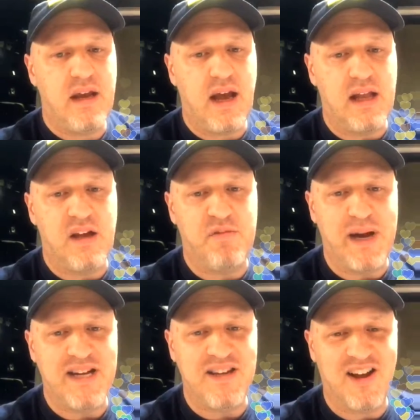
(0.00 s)
I love
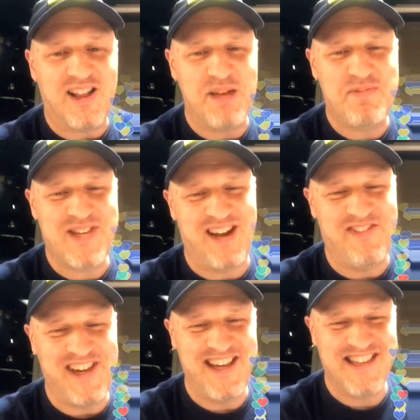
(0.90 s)
my duck lip
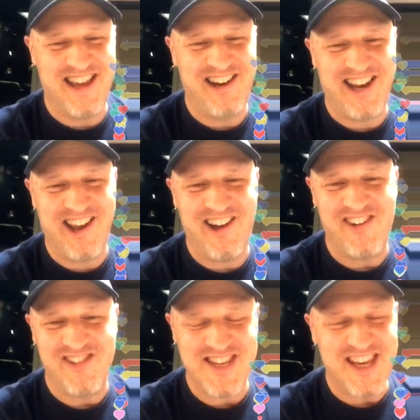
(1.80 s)
selfies. There you
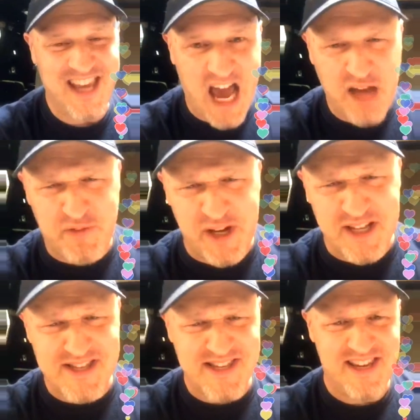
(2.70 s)
go. See,
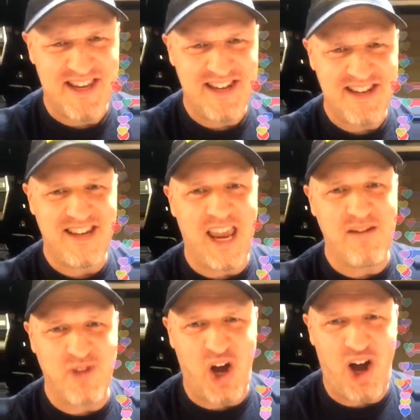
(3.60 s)
confidence,
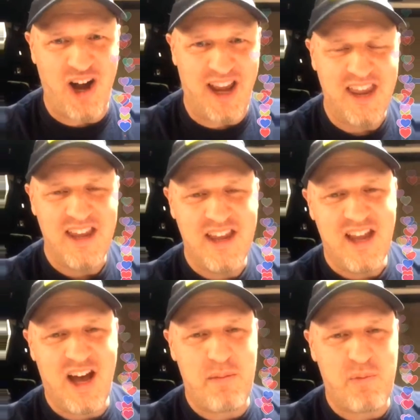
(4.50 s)
Dave Dog.
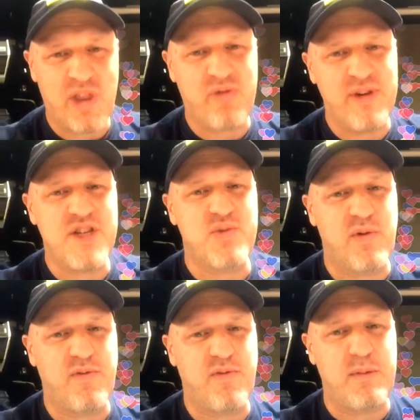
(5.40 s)
One of the reasons
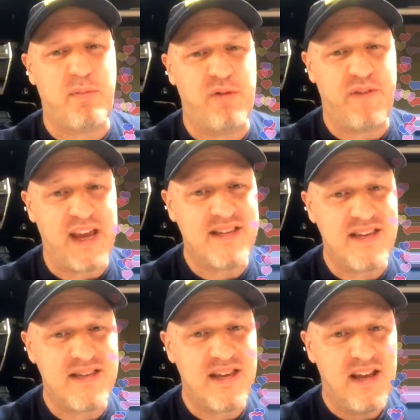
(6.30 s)
we're frameable
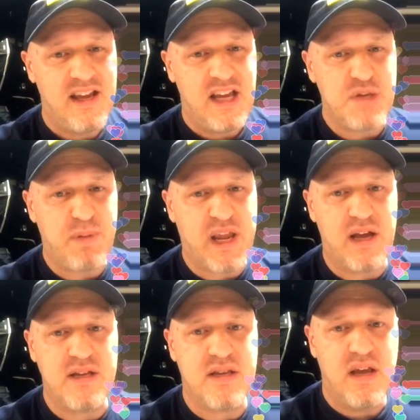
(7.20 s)
faces is
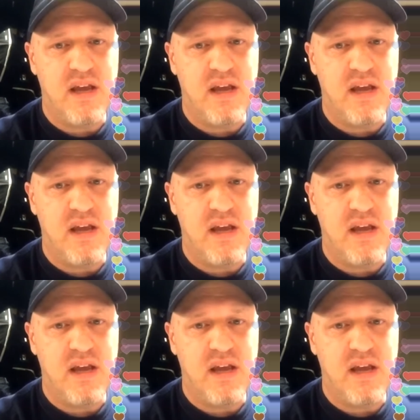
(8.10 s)
because